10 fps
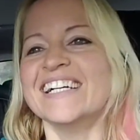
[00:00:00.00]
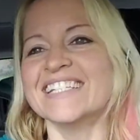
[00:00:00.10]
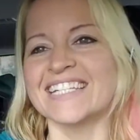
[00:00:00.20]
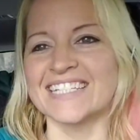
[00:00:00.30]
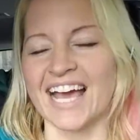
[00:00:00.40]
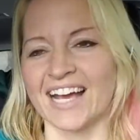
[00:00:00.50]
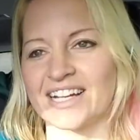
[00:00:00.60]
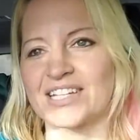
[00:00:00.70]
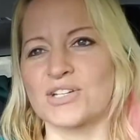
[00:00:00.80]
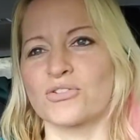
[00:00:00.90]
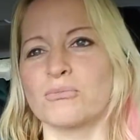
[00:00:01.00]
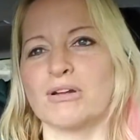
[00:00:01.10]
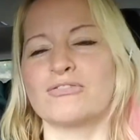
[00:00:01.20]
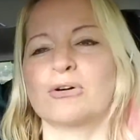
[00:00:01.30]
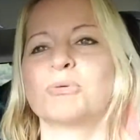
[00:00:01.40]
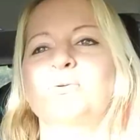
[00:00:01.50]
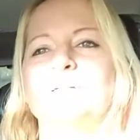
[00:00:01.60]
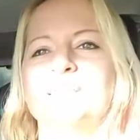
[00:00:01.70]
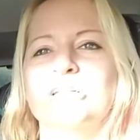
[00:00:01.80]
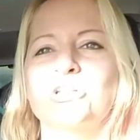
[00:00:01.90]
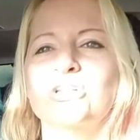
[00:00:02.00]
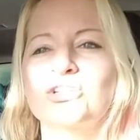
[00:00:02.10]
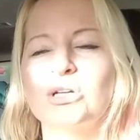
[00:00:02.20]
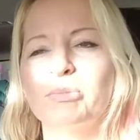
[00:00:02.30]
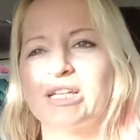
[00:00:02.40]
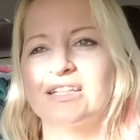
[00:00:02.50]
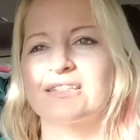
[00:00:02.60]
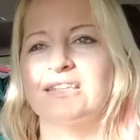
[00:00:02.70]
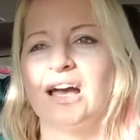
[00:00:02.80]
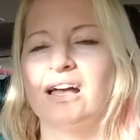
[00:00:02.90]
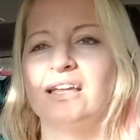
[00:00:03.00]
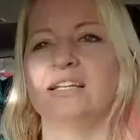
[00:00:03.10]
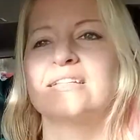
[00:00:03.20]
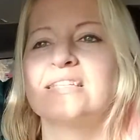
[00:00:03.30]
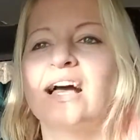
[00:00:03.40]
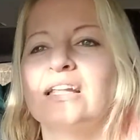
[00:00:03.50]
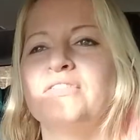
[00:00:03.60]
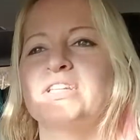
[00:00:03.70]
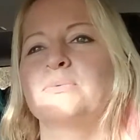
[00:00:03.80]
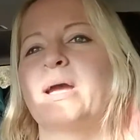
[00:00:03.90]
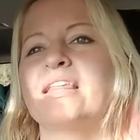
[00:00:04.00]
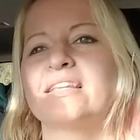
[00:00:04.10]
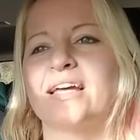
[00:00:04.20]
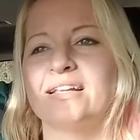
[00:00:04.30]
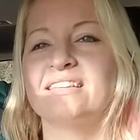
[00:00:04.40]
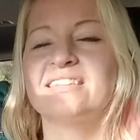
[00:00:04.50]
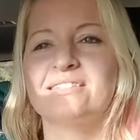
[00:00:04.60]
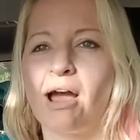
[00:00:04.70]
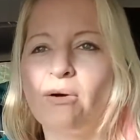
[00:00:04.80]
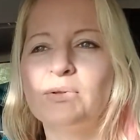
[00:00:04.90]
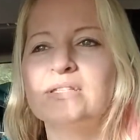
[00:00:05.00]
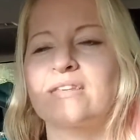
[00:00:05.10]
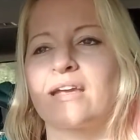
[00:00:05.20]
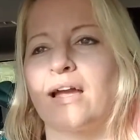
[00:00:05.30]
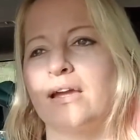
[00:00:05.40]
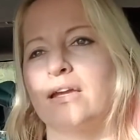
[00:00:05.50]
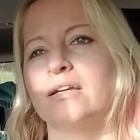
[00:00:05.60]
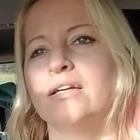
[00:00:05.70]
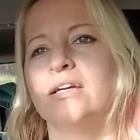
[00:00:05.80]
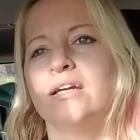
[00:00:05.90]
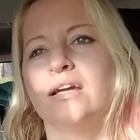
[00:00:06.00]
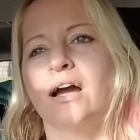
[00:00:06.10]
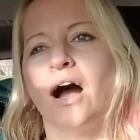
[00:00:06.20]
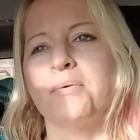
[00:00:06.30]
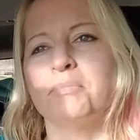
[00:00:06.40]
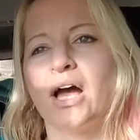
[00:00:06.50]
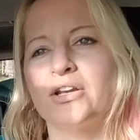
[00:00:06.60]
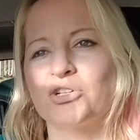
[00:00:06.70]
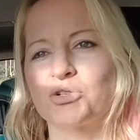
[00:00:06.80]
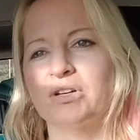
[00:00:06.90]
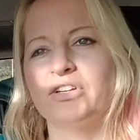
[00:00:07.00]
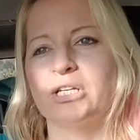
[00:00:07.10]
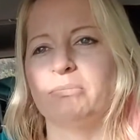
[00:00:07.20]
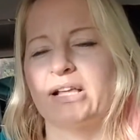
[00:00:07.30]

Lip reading: detached from my former relationship. And it's not even the way that sounds. Like I'm not driven by